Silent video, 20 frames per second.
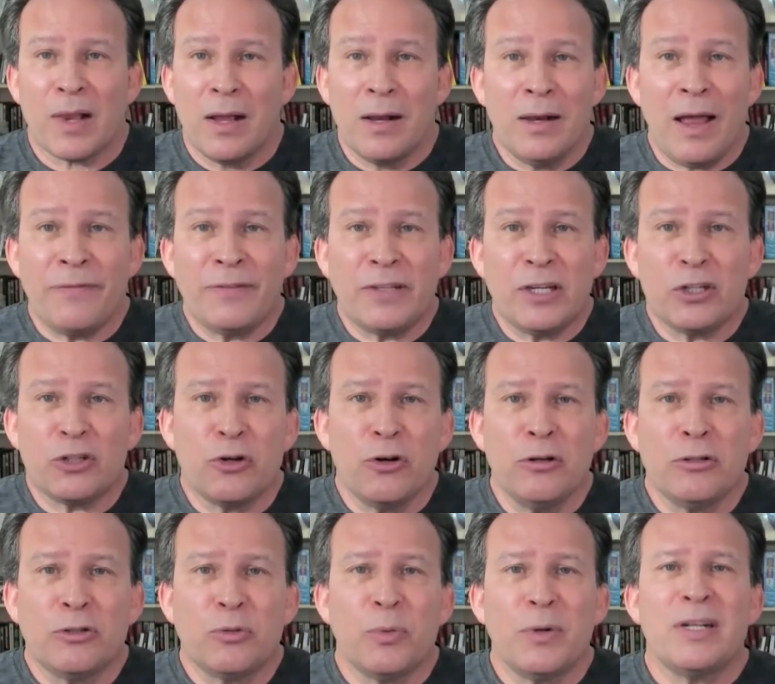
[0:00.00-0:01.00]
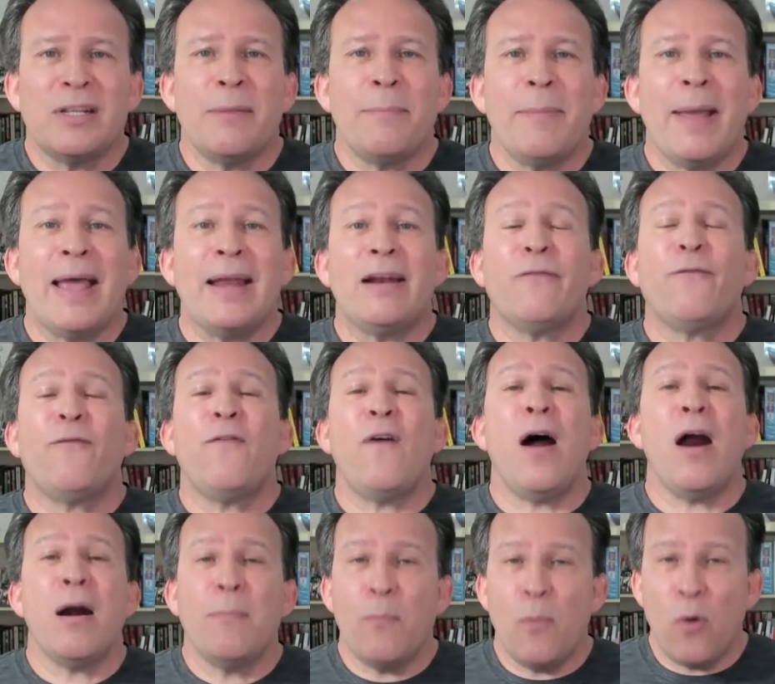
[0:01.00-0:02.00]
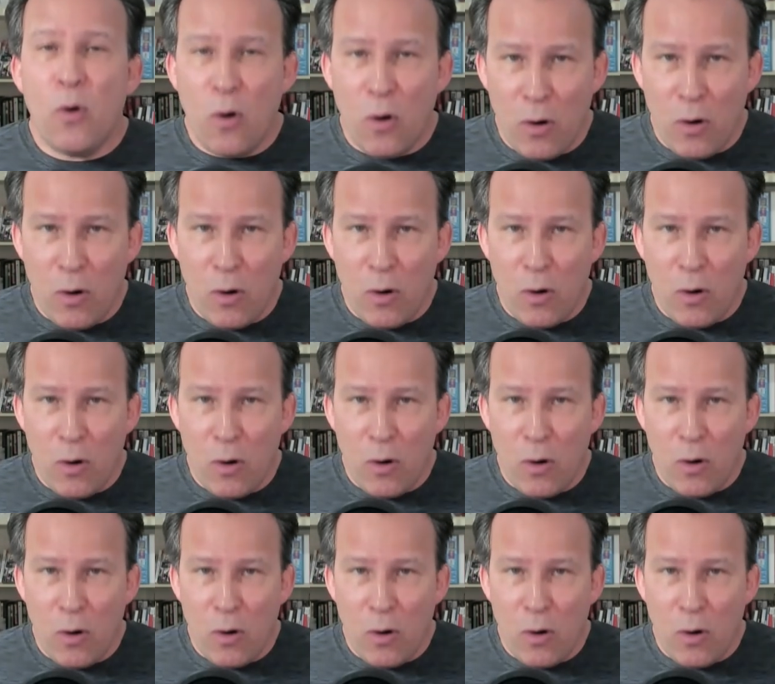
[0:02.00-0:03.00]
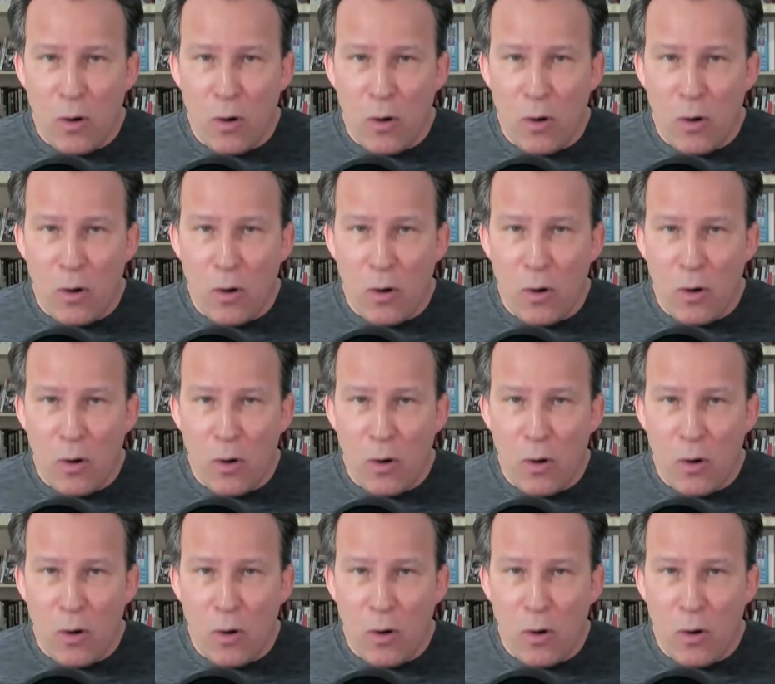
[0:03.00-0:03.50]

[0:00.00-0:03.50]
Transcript: leftist groups would have demanded far more than $1 billion.